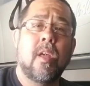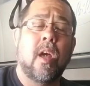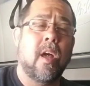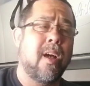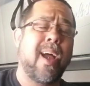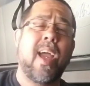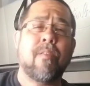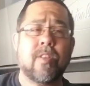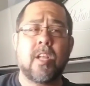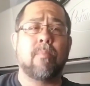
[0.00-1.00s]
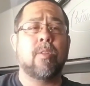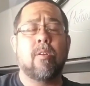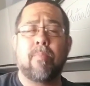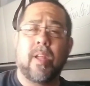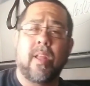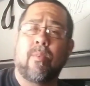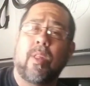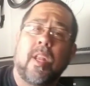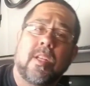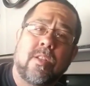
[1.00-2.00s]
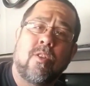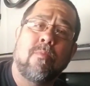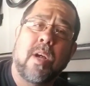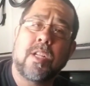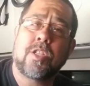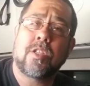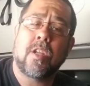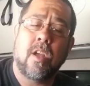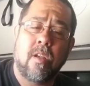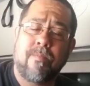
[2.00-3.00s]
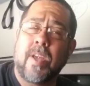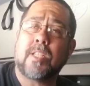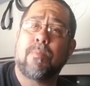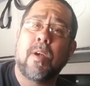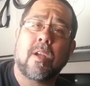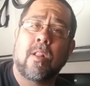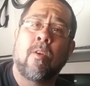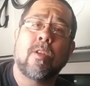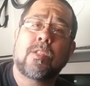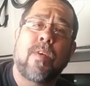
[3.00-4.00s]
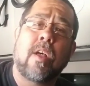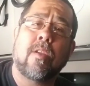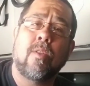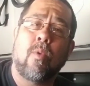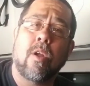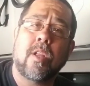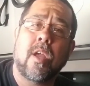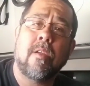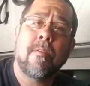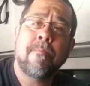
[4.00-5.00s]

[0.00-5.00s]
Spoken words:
I have a Tumblr, but it really doesn't do much. Facebook, Lawrence Falcon Duarte.